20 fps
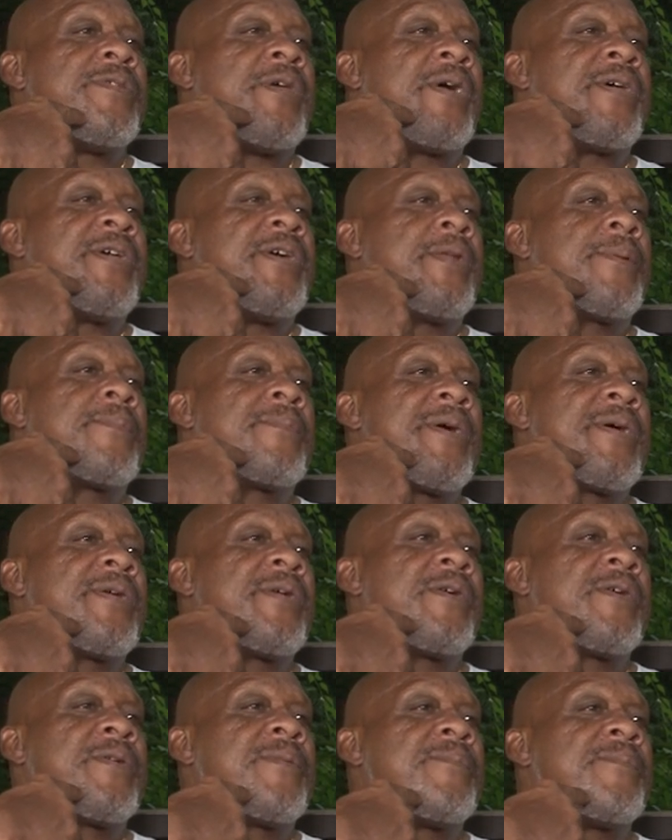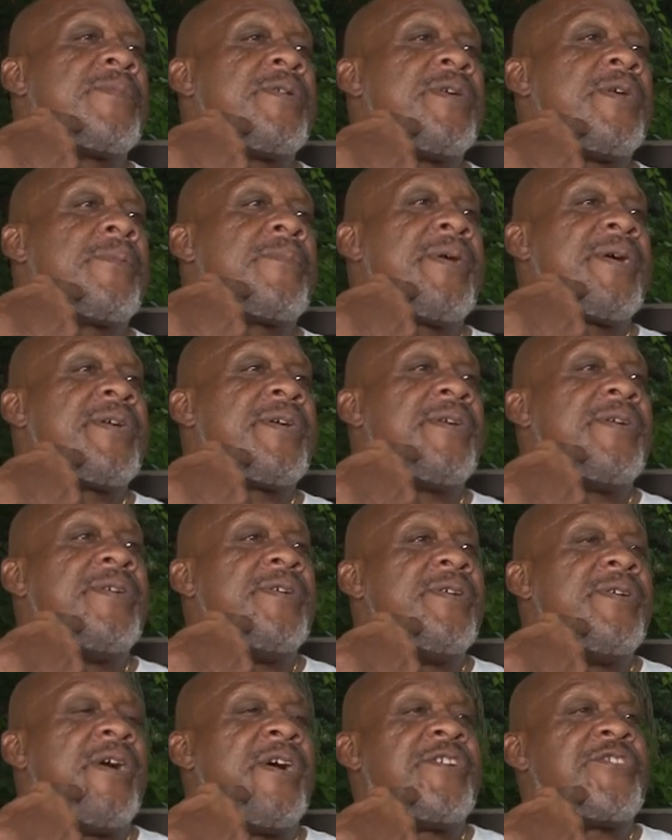Yeah, hit him right here. Hit him right here.
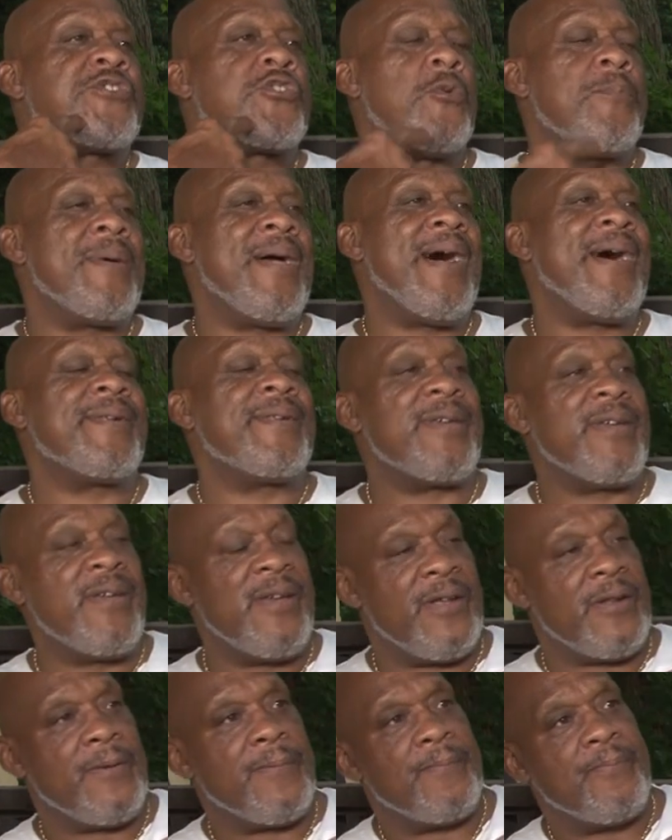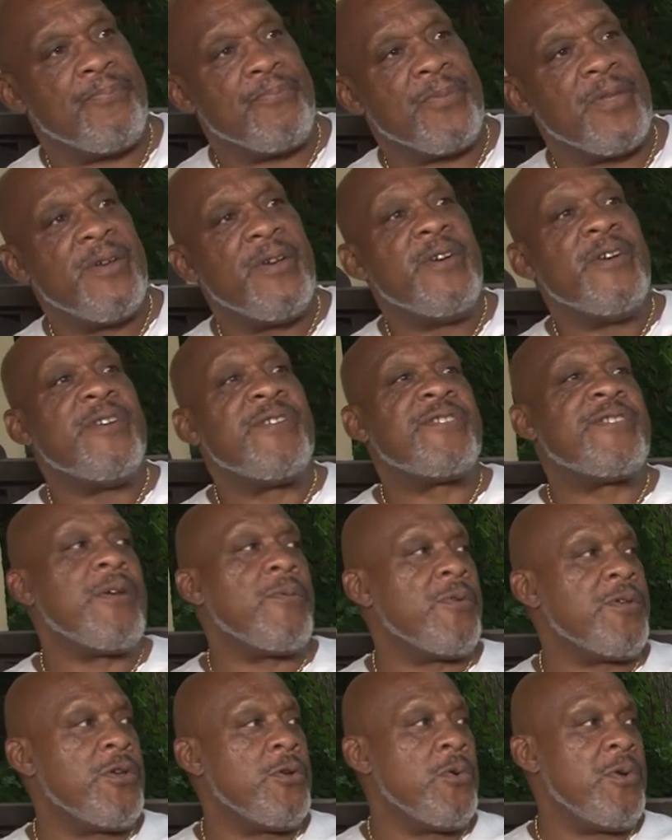And he showed me how to hit. See,
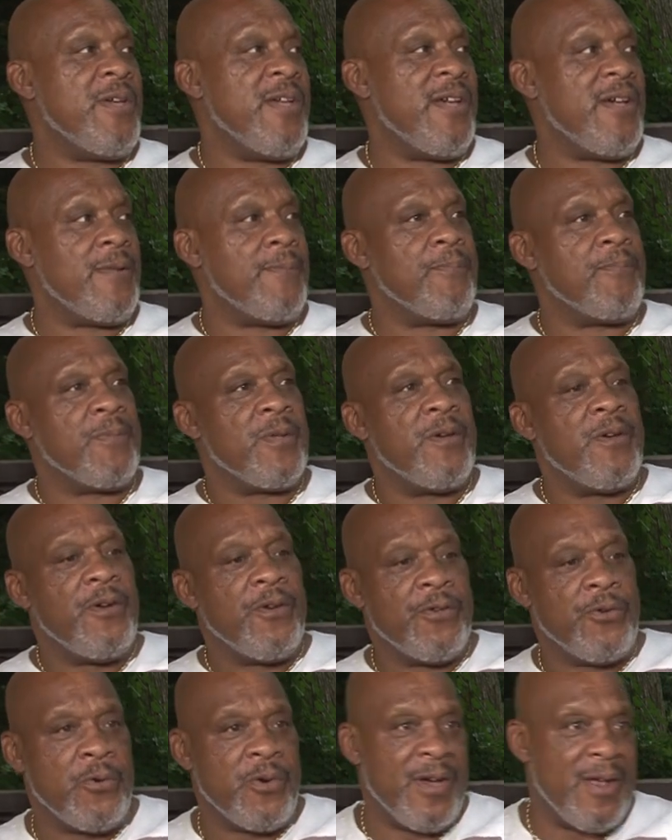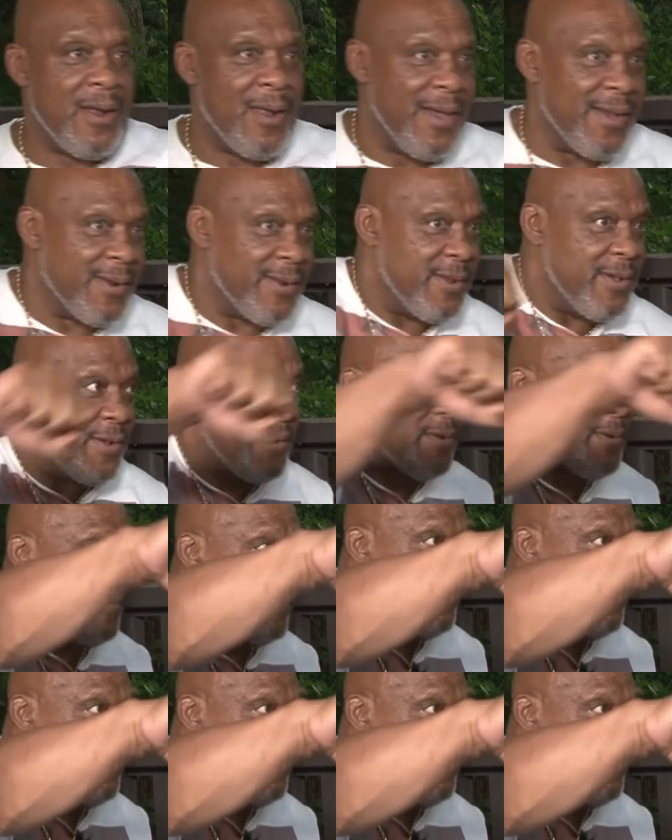when you hit like this.